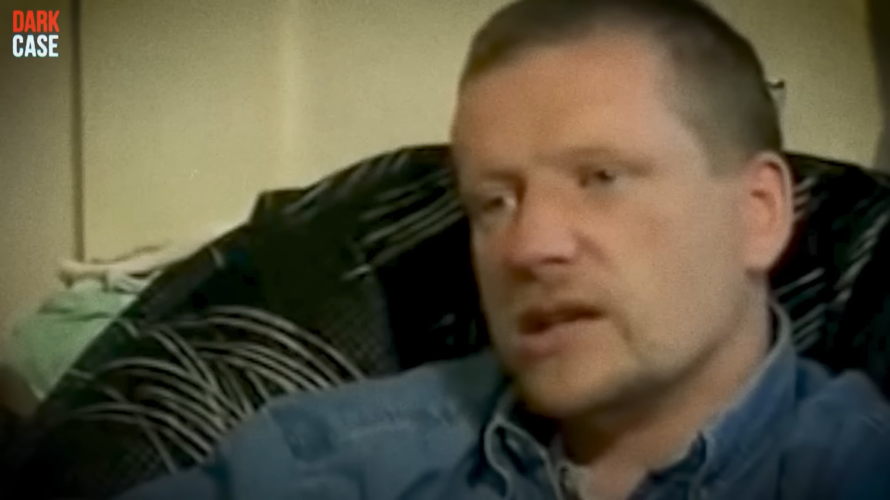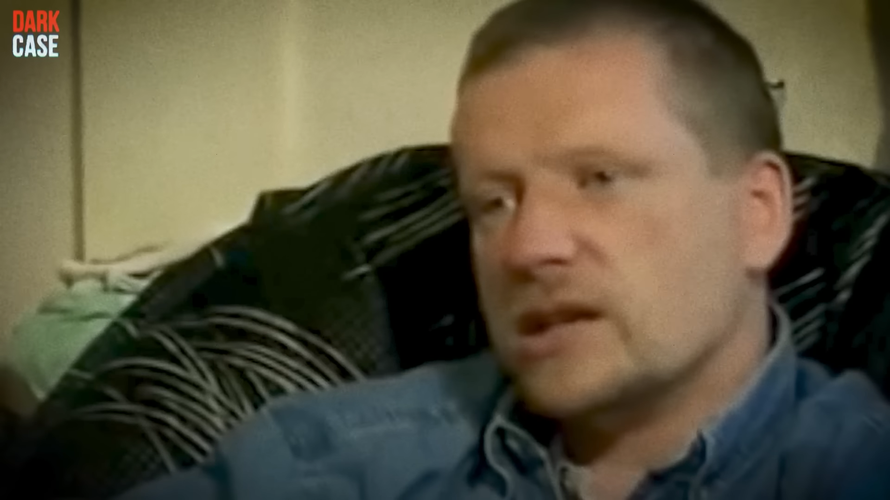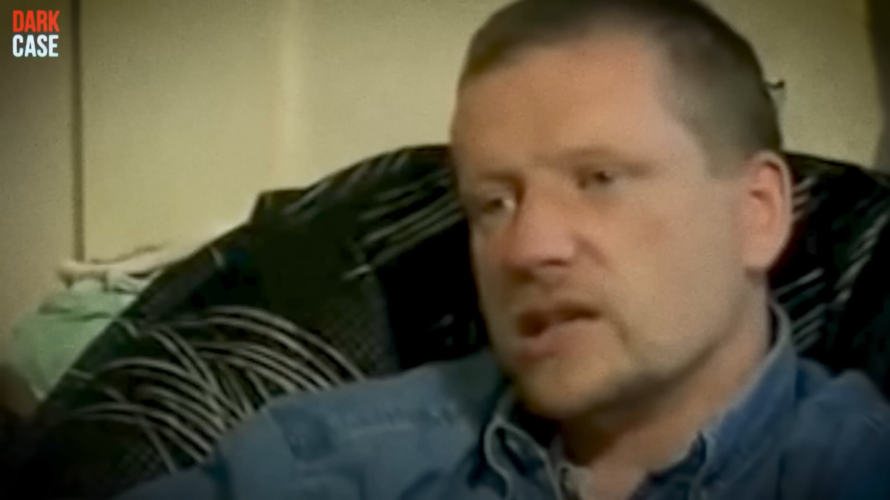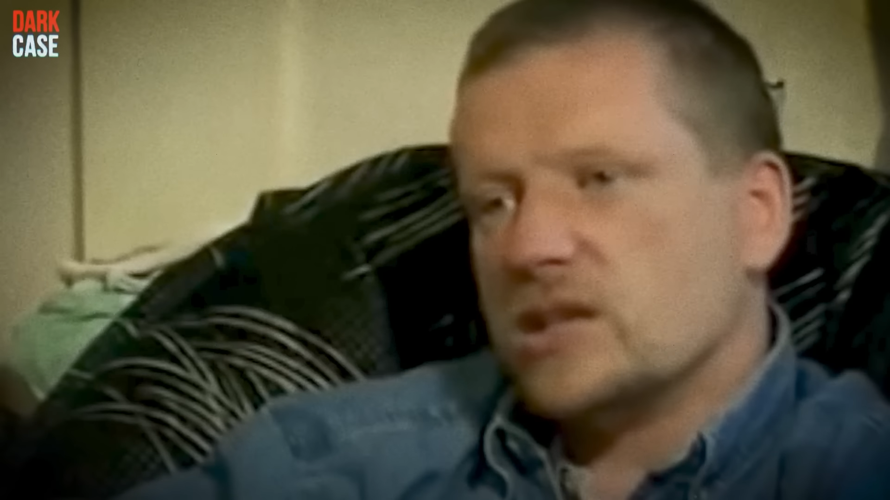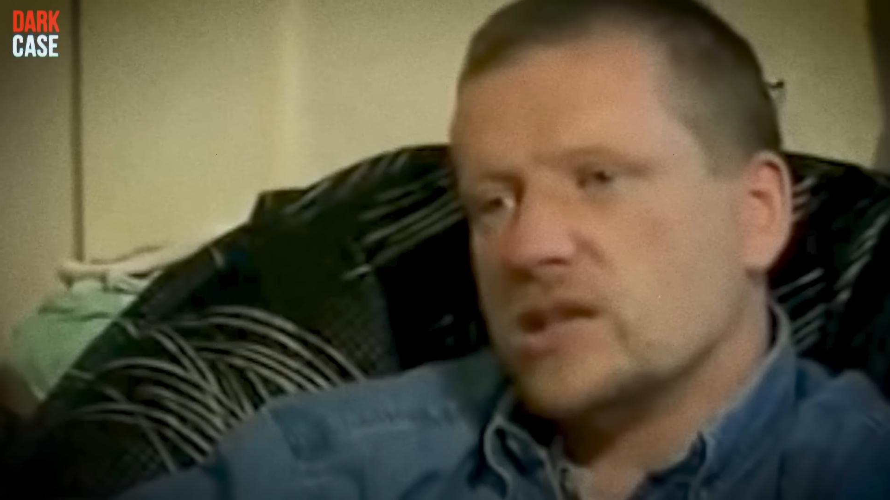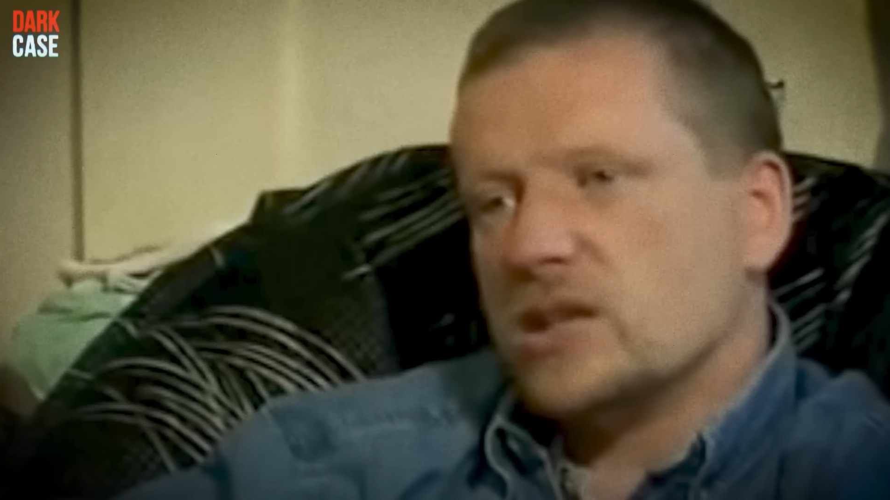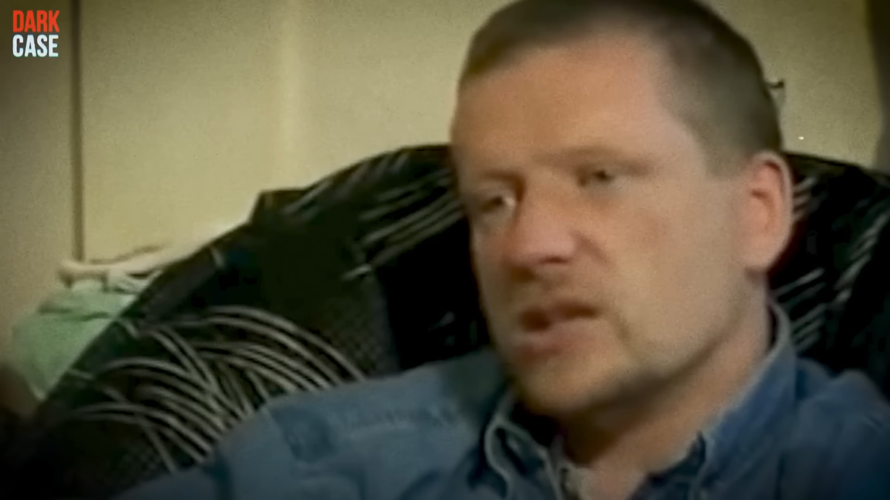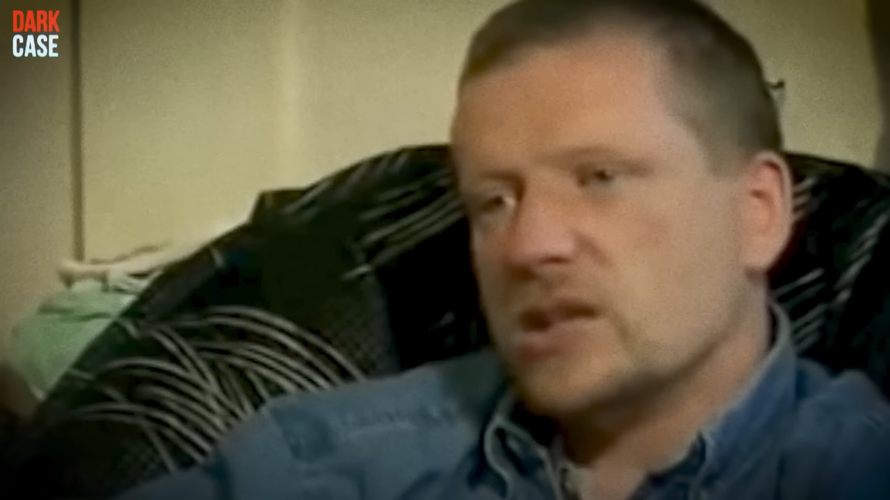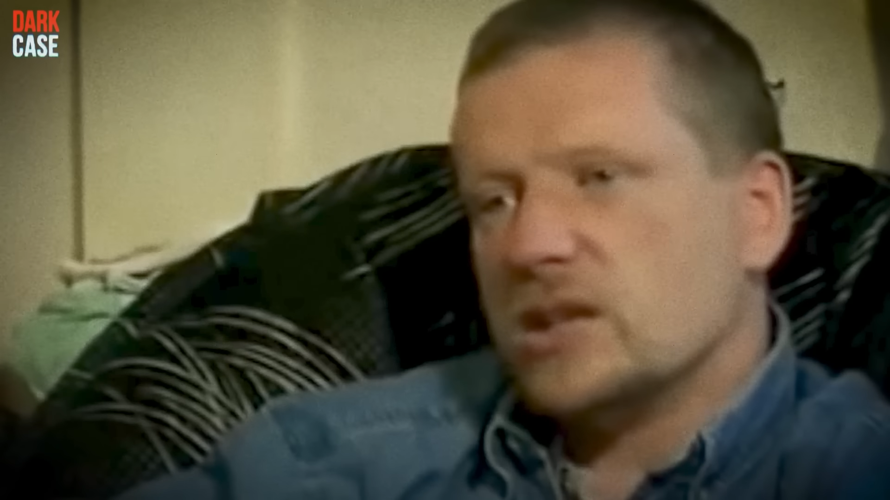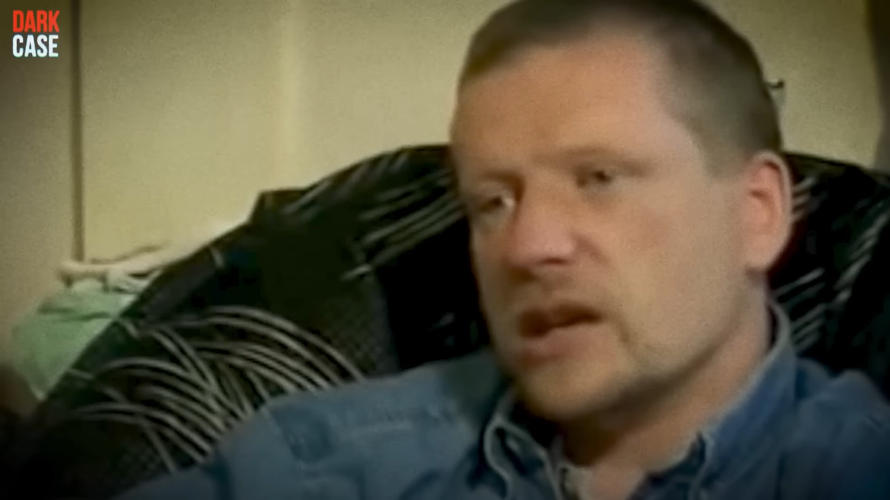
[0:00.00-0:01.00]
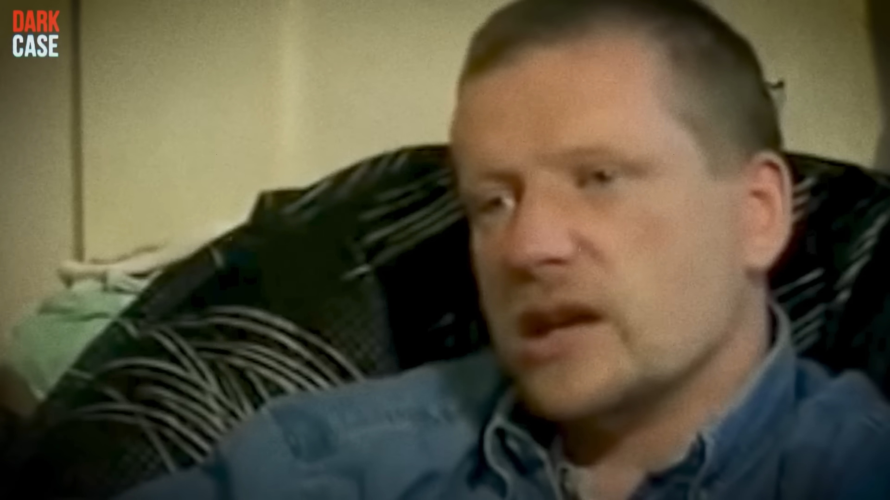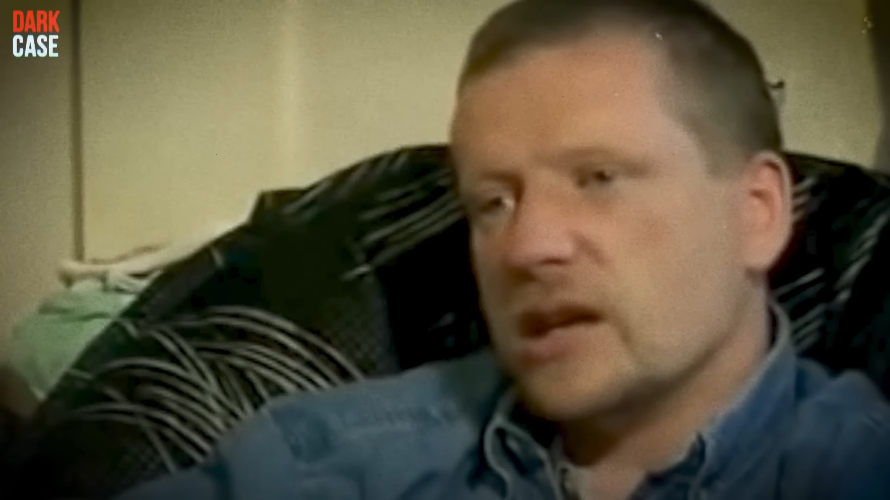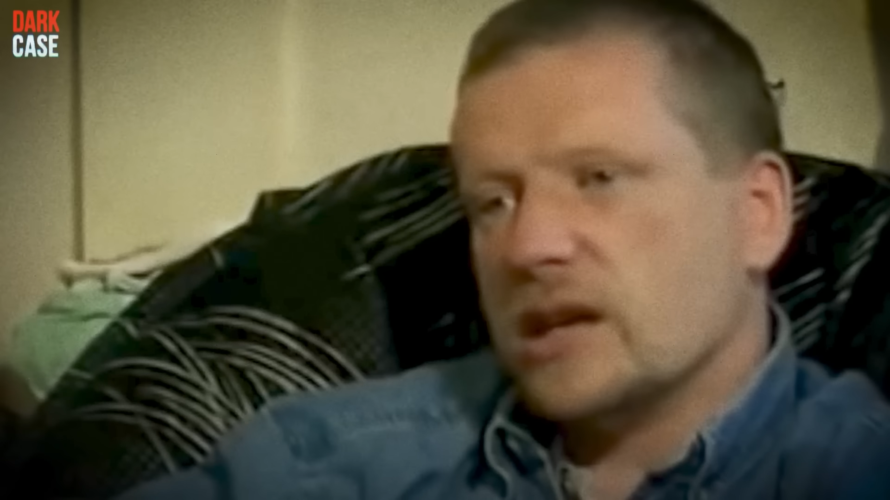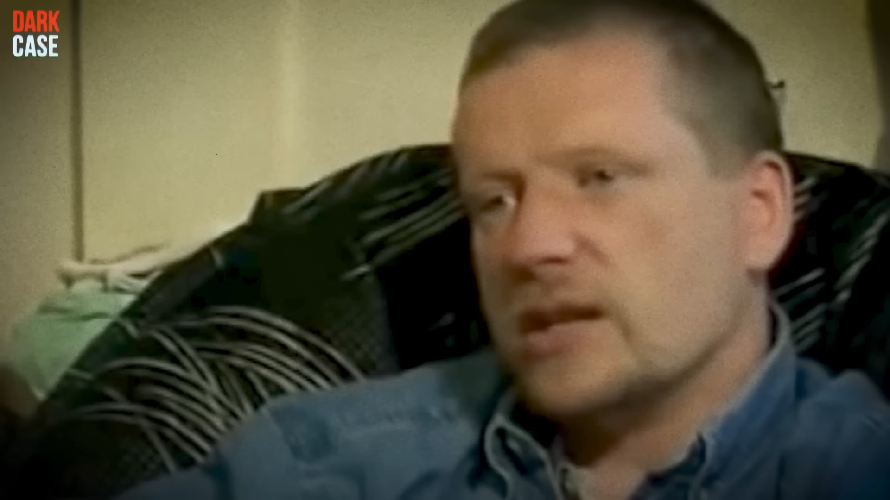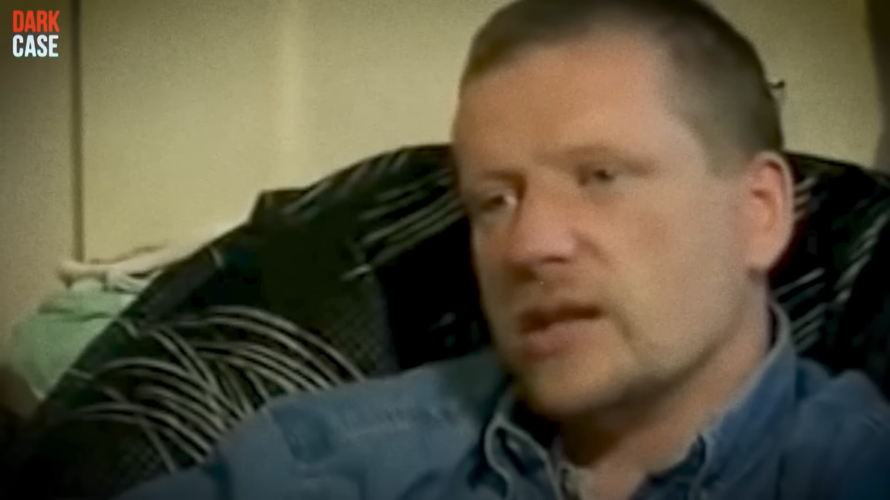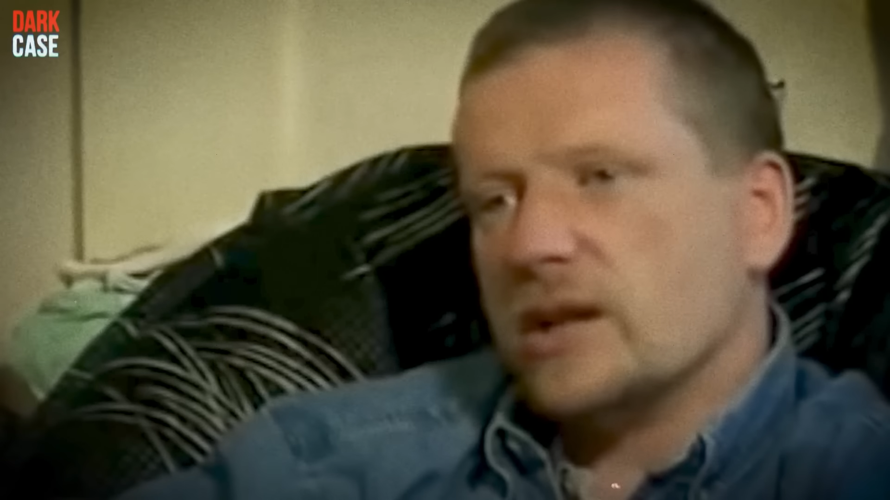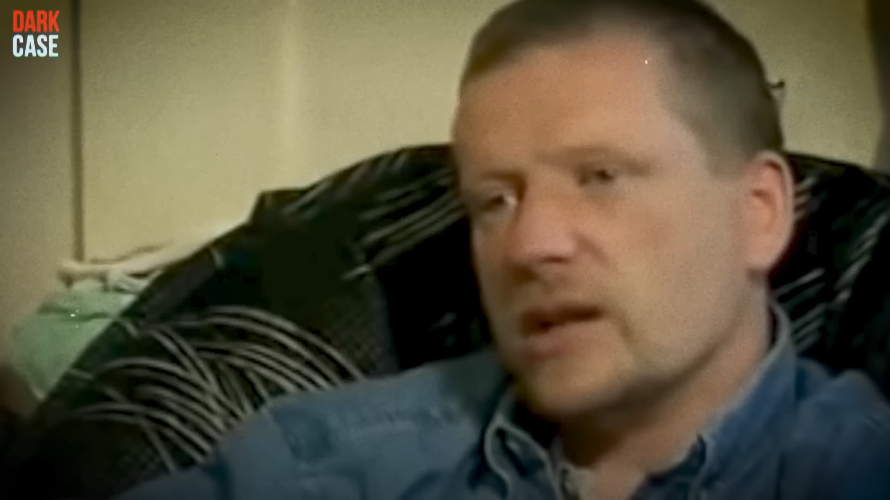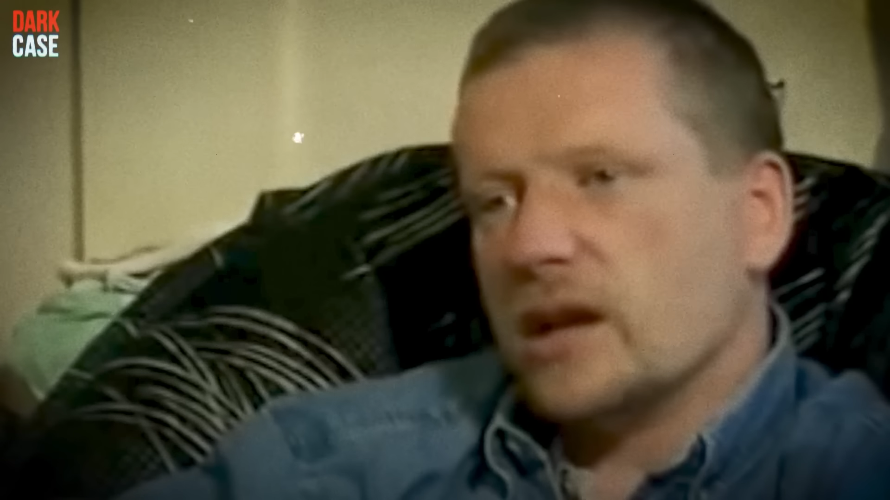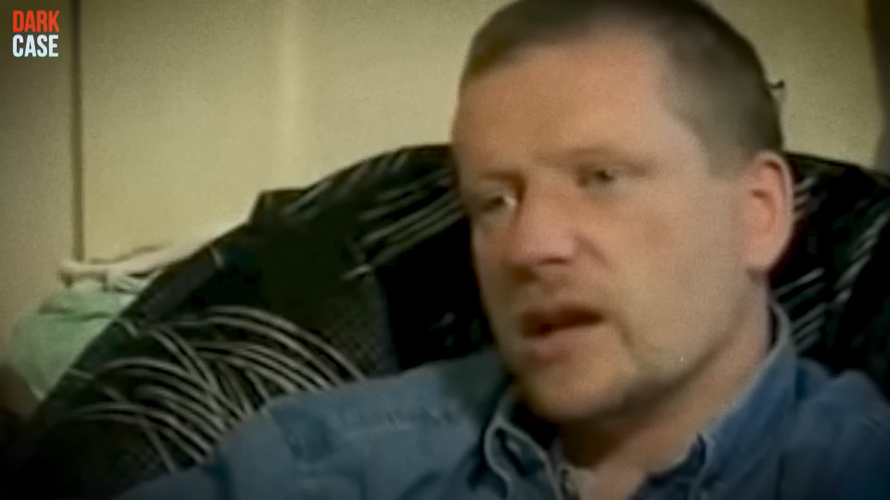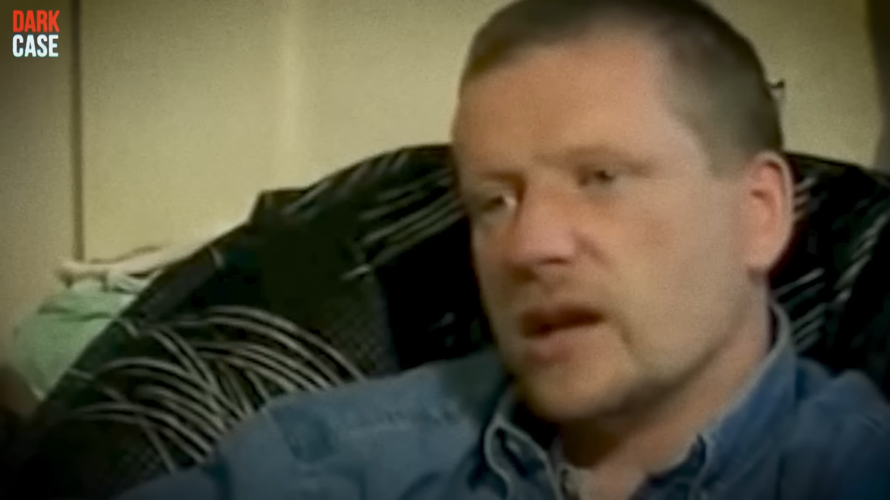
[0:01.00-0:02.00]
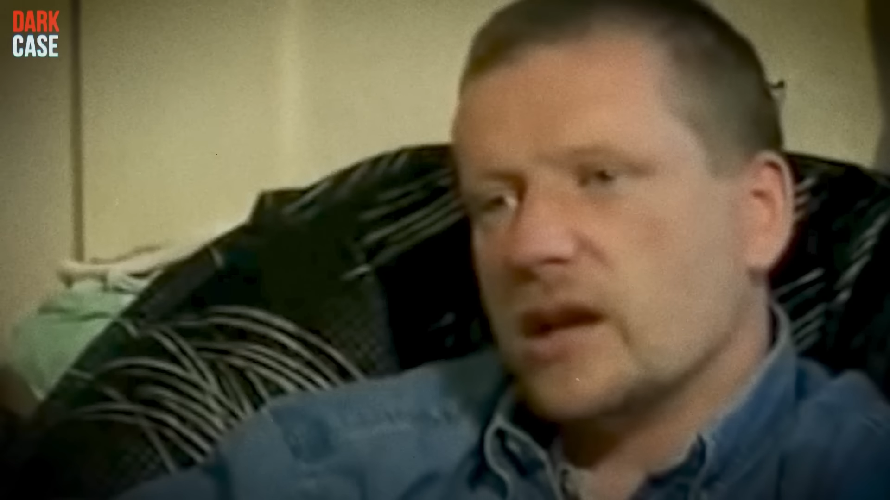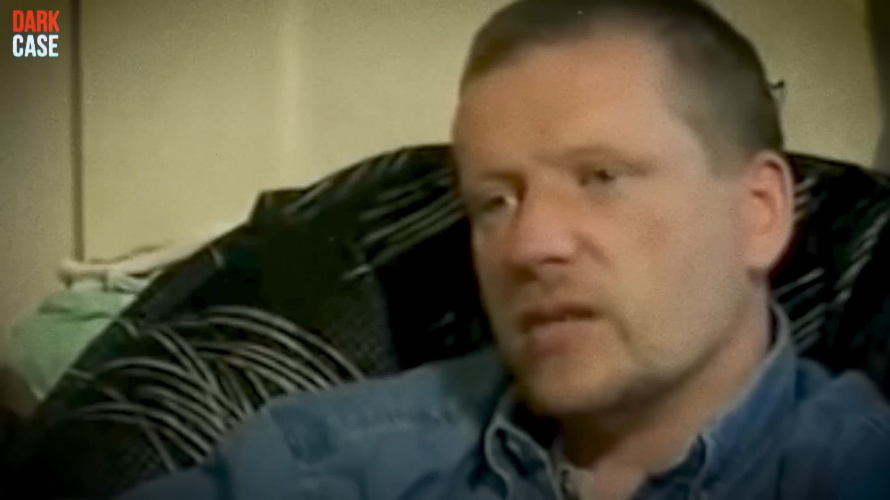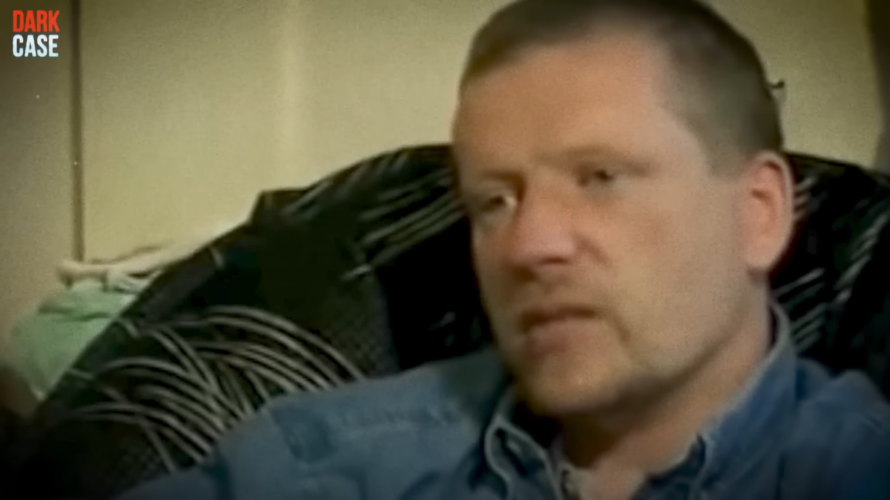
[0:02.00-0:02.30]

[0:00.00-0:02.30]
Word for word: The police are not letting much information out about that